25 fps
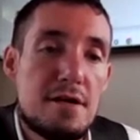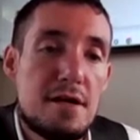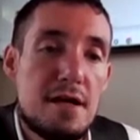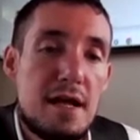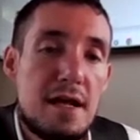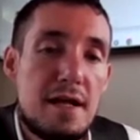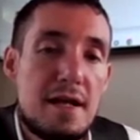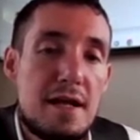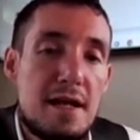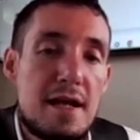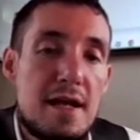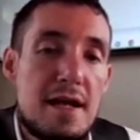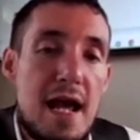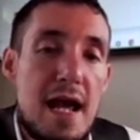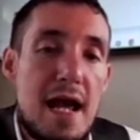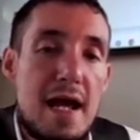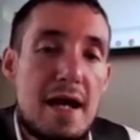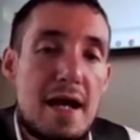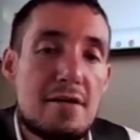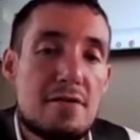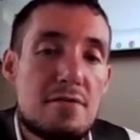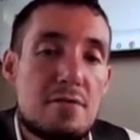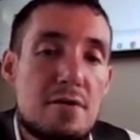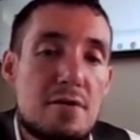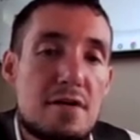and then
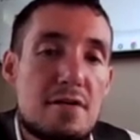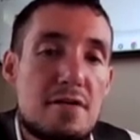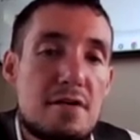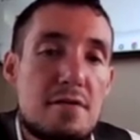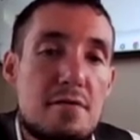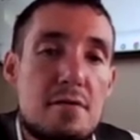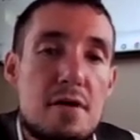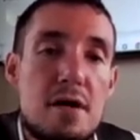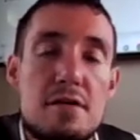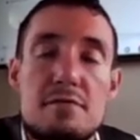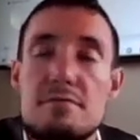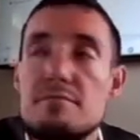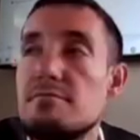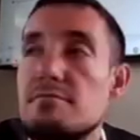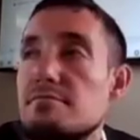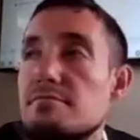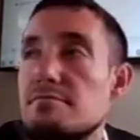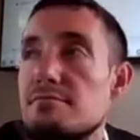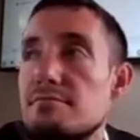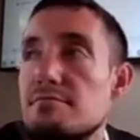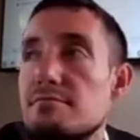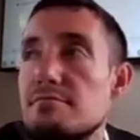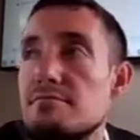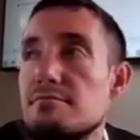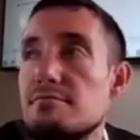add the ones I want.
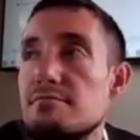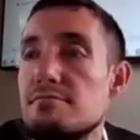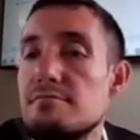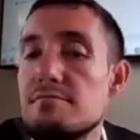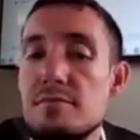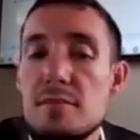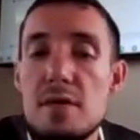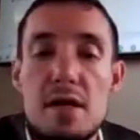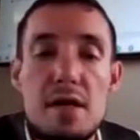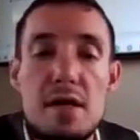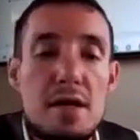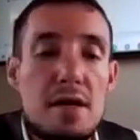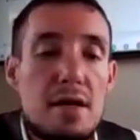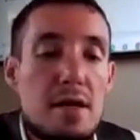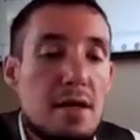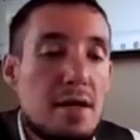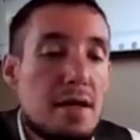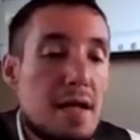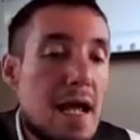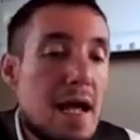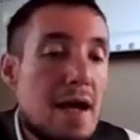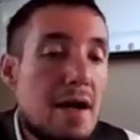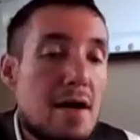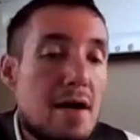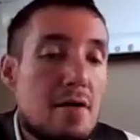
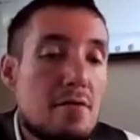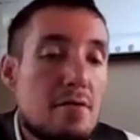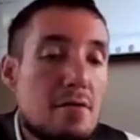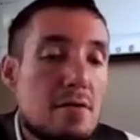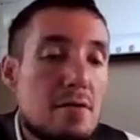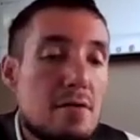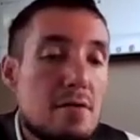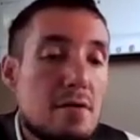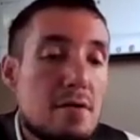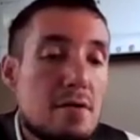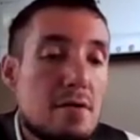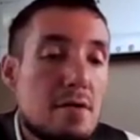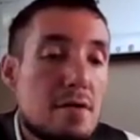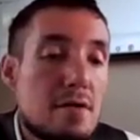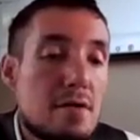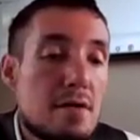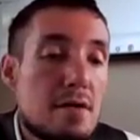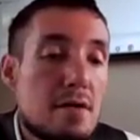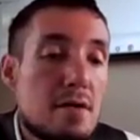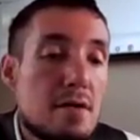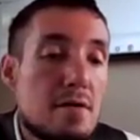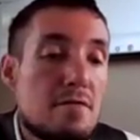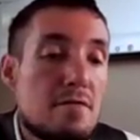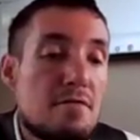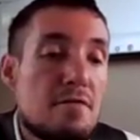Now,
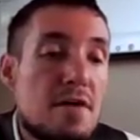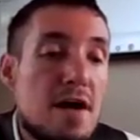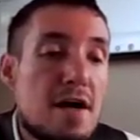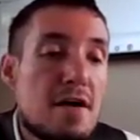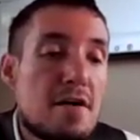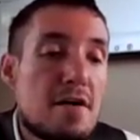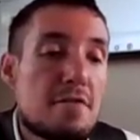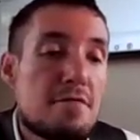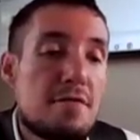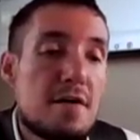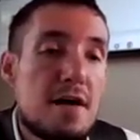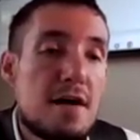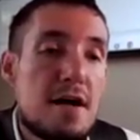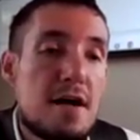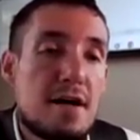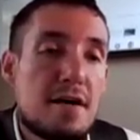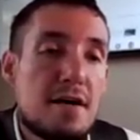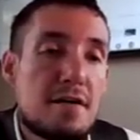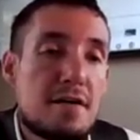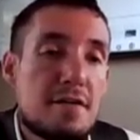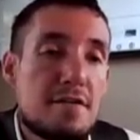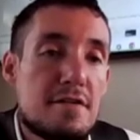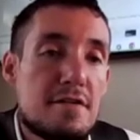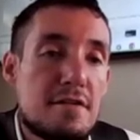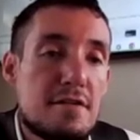
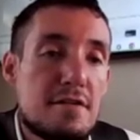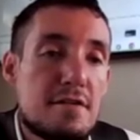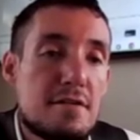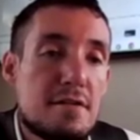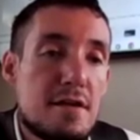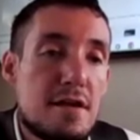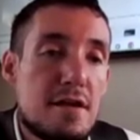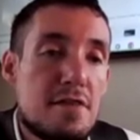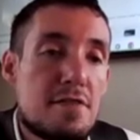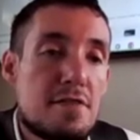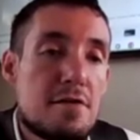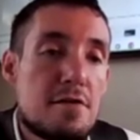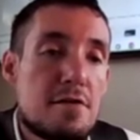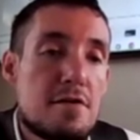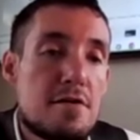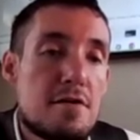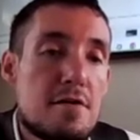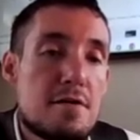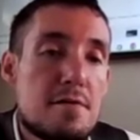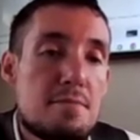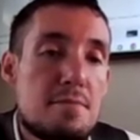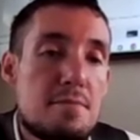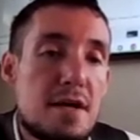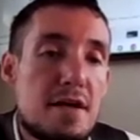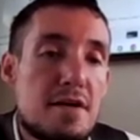Firefox, the
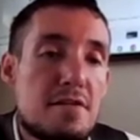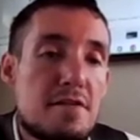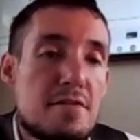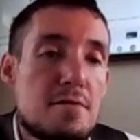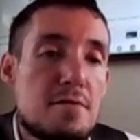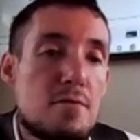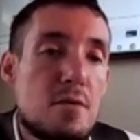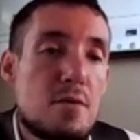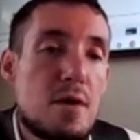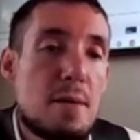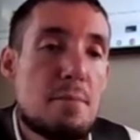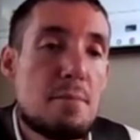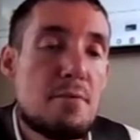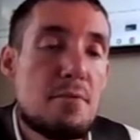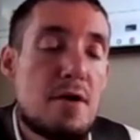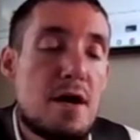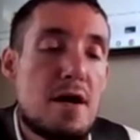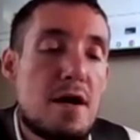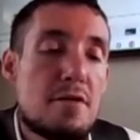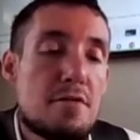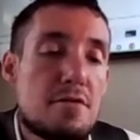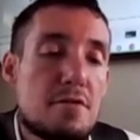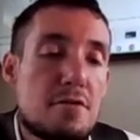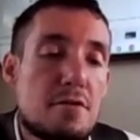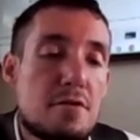3rd biggest web
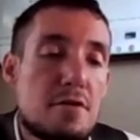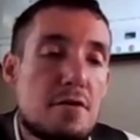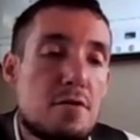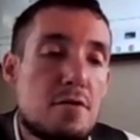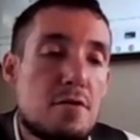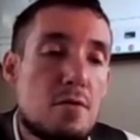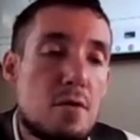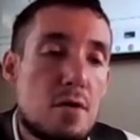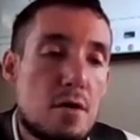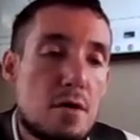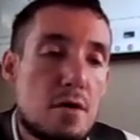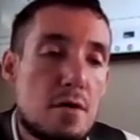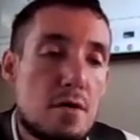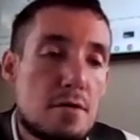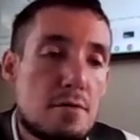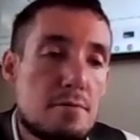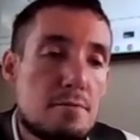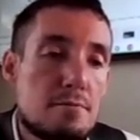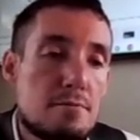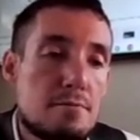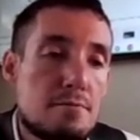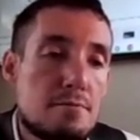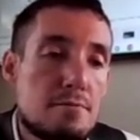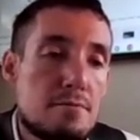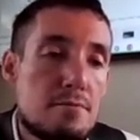browser in the world.
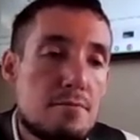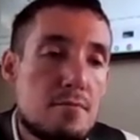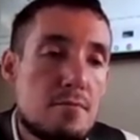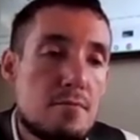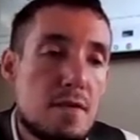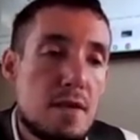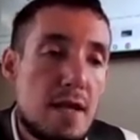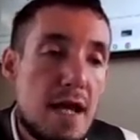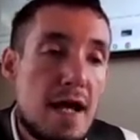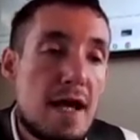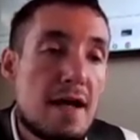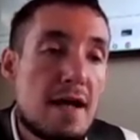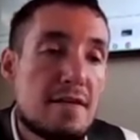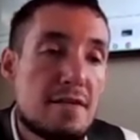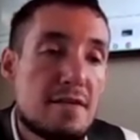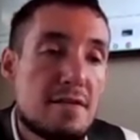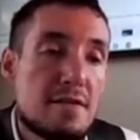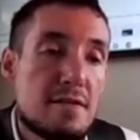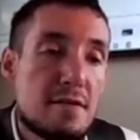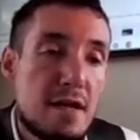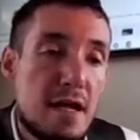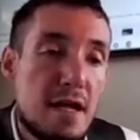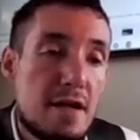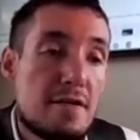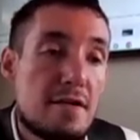
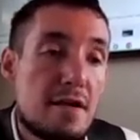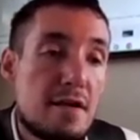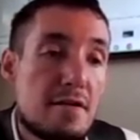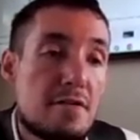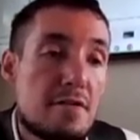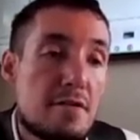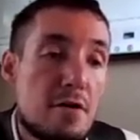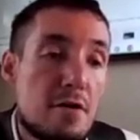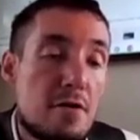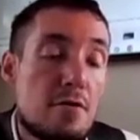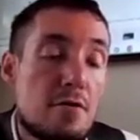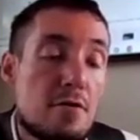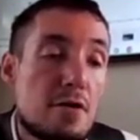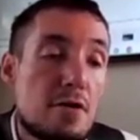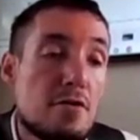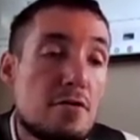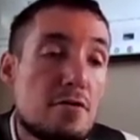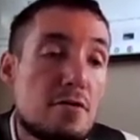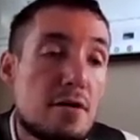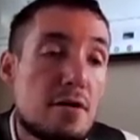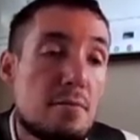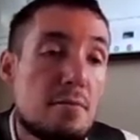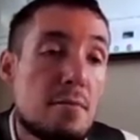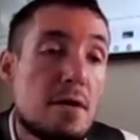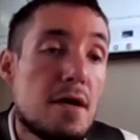Yes, they still
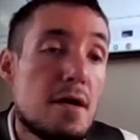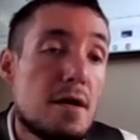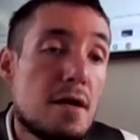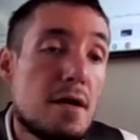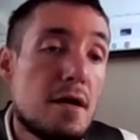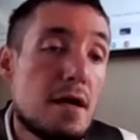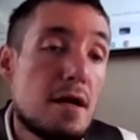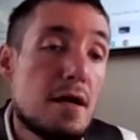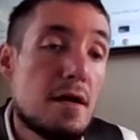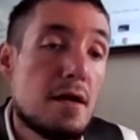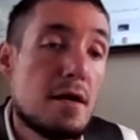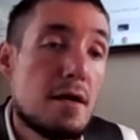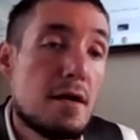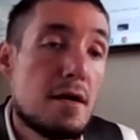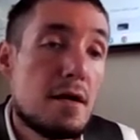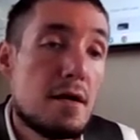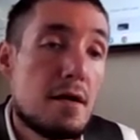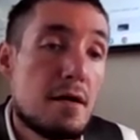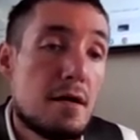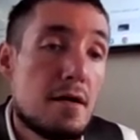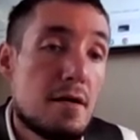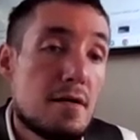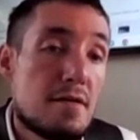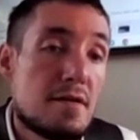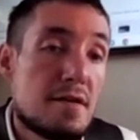use them.
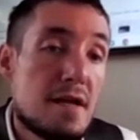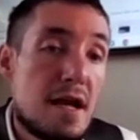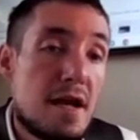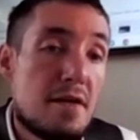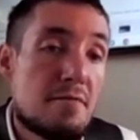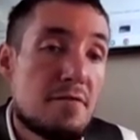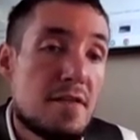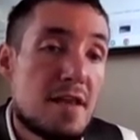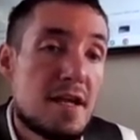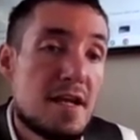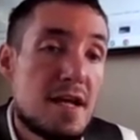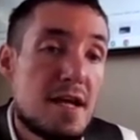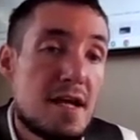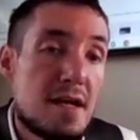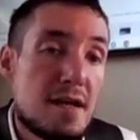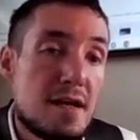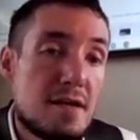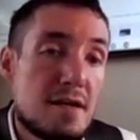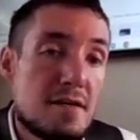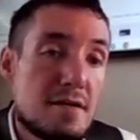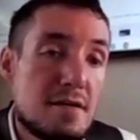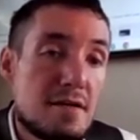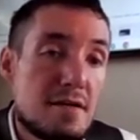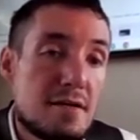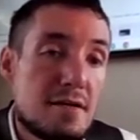Same
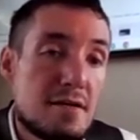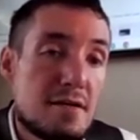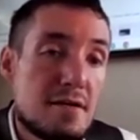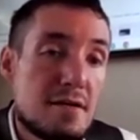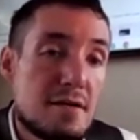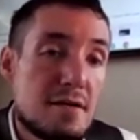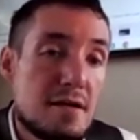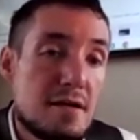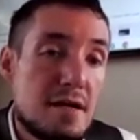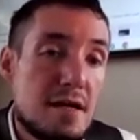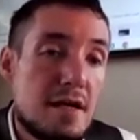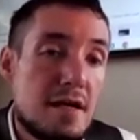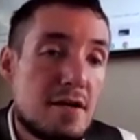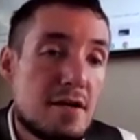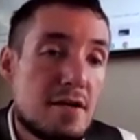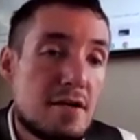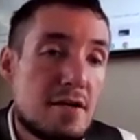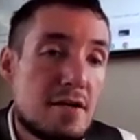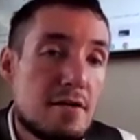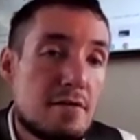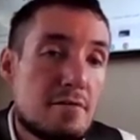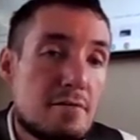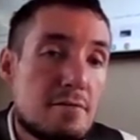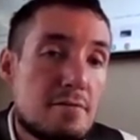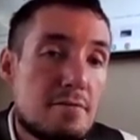thing
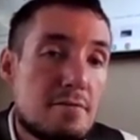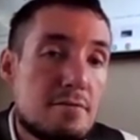here.